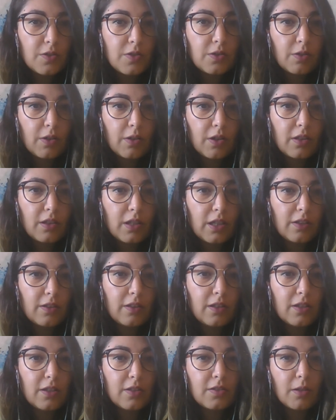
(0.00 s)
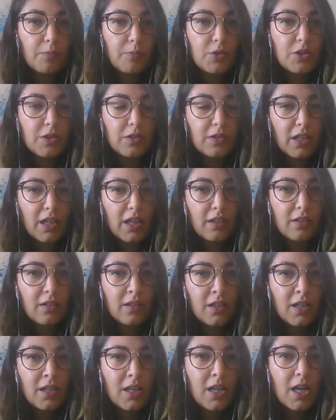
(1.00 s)
So I think the assumption that
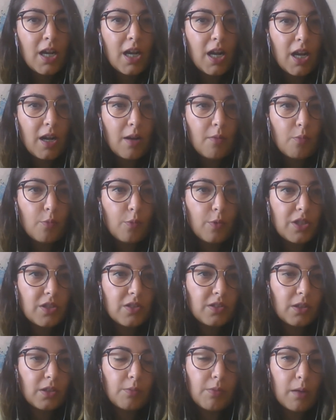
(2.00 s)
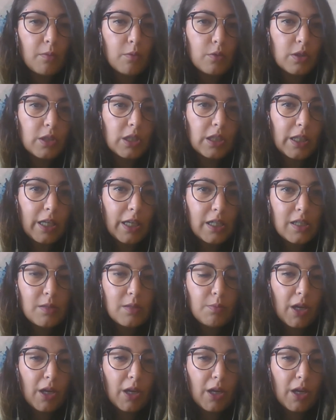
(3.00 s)
we're just going to be able to collect